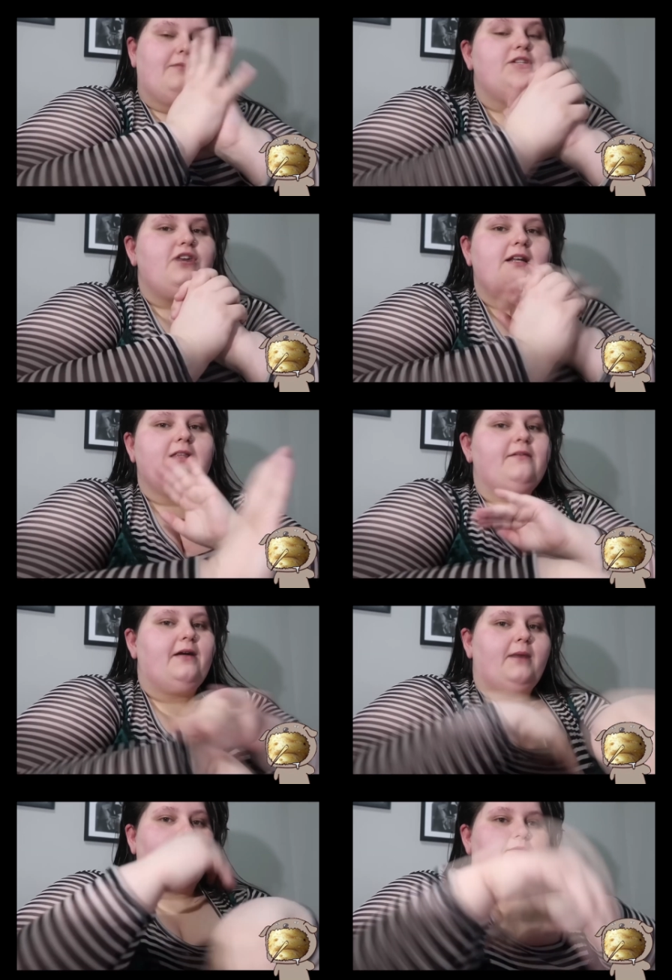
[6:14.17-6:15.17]
I'm just trying to live
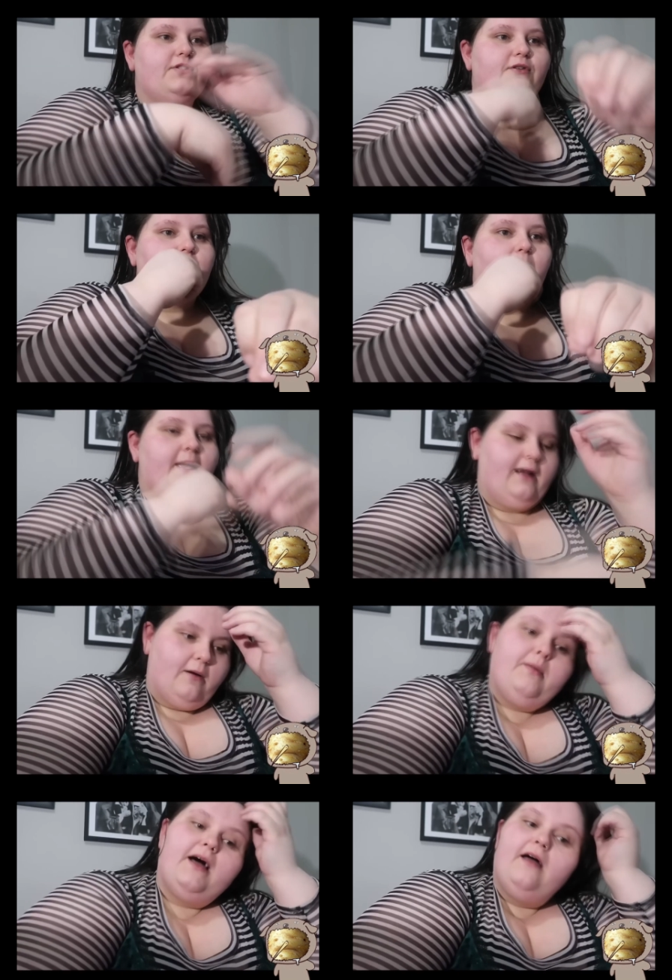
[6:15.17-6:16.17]
out of my comfort zone a little bit
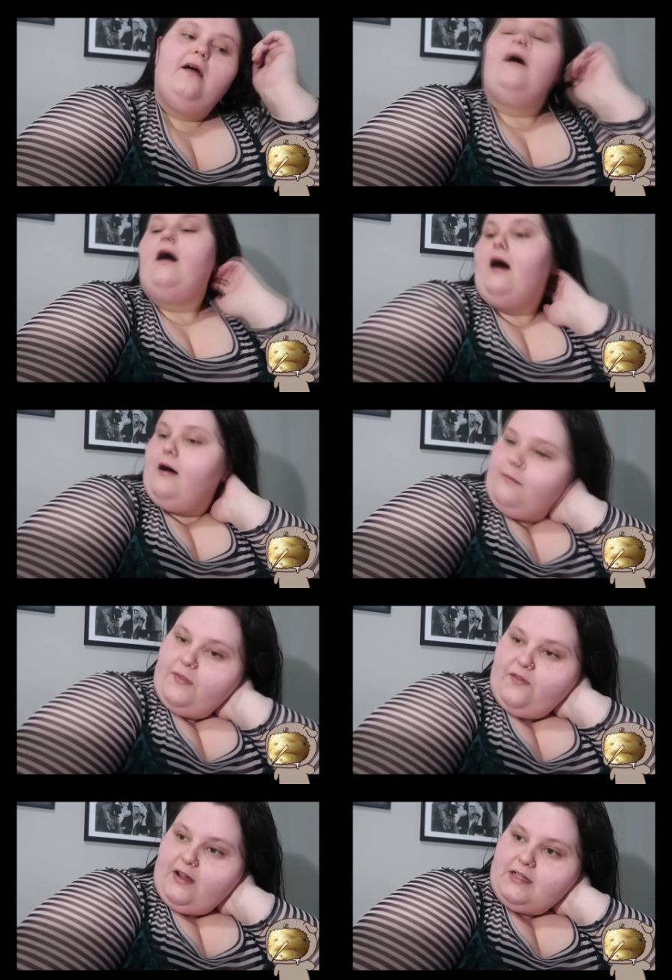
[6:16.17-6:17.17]
here, but
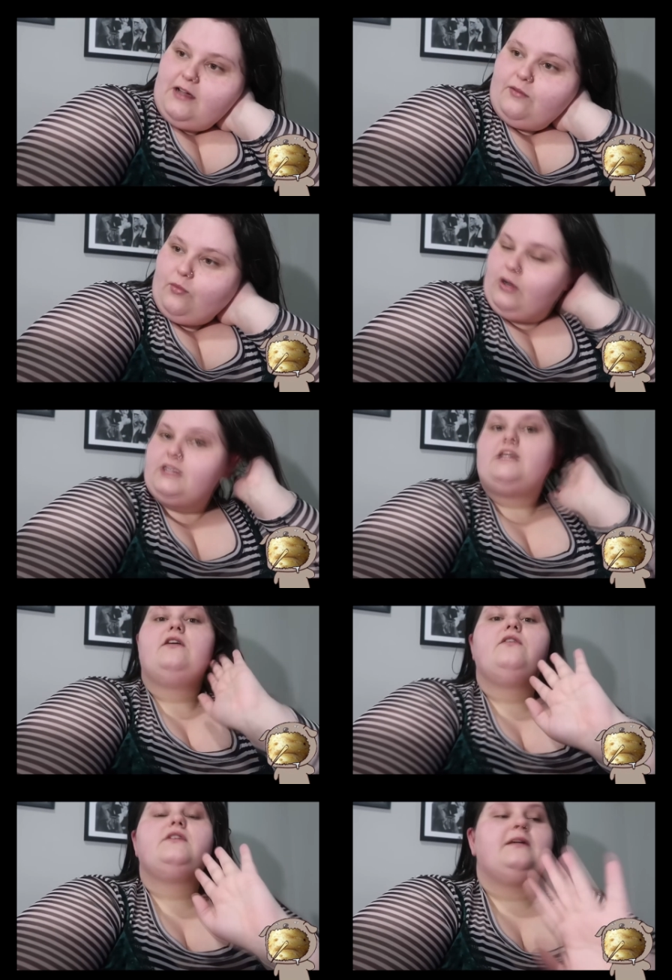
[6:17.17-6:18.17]
the fear has gotten worse.
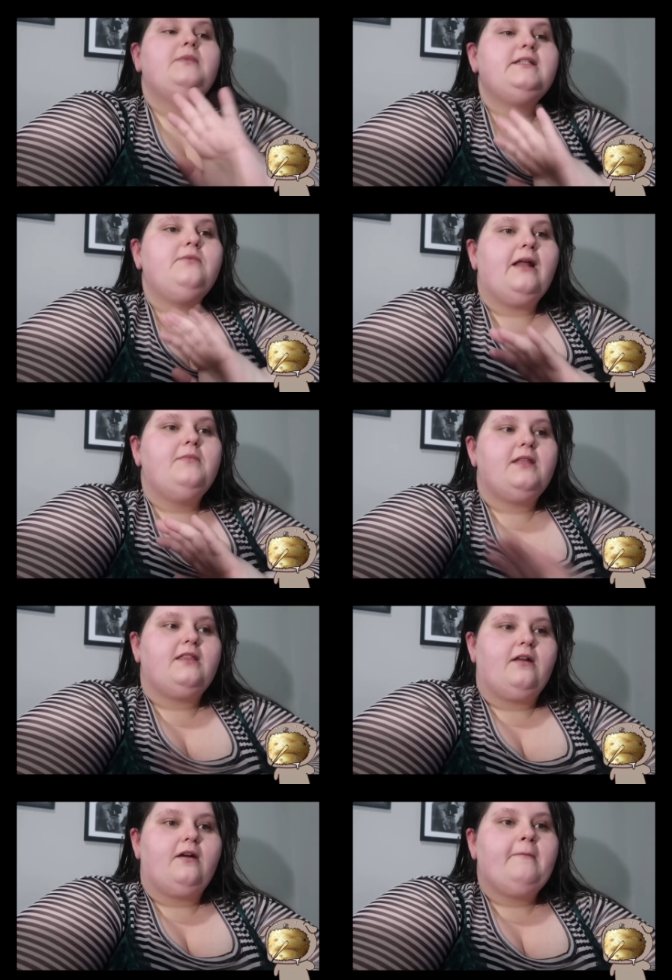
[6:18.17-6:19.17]
For some reason, when I'm in the
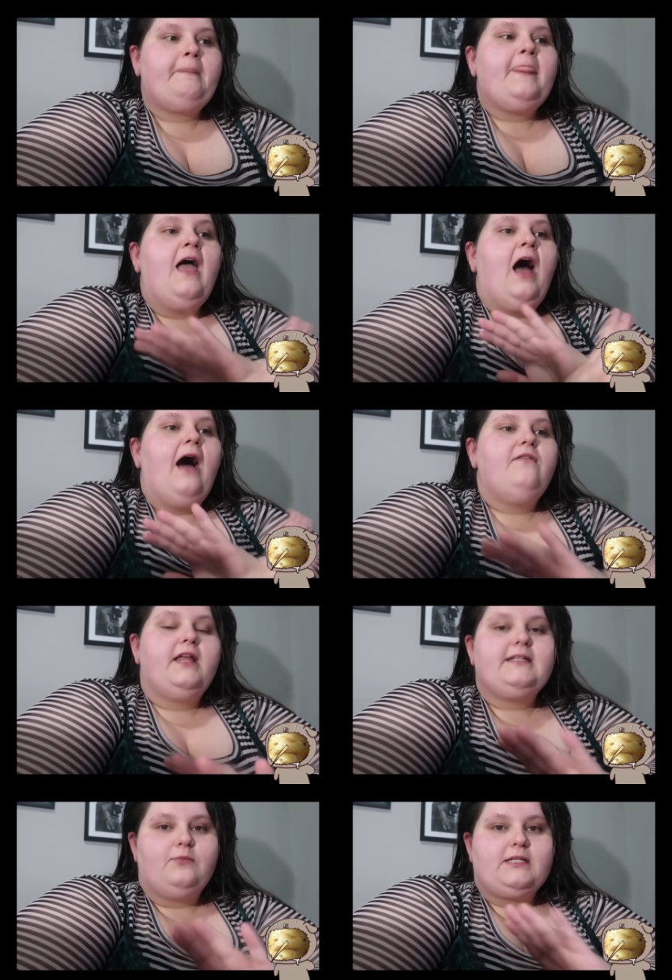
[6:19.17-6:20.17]
theater, I
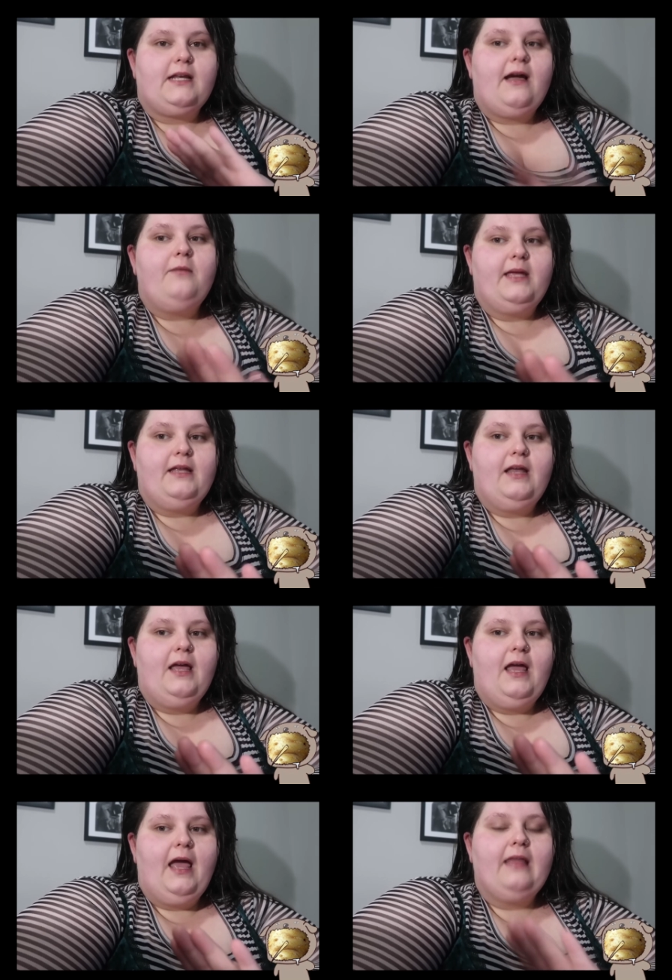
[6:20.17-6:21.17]
feel like someone's gonna come in
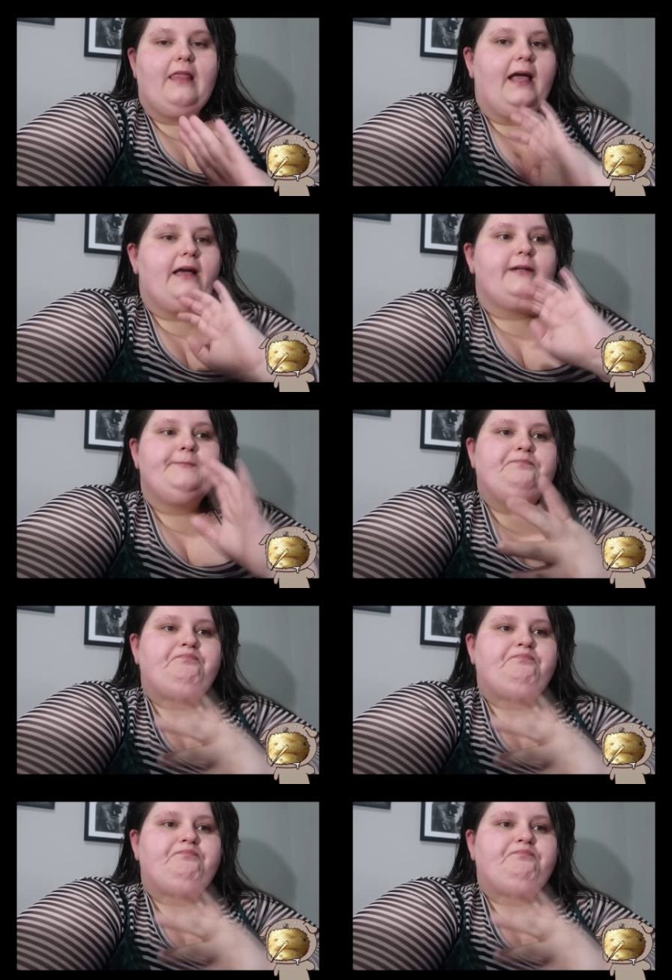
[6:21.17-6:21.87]
and like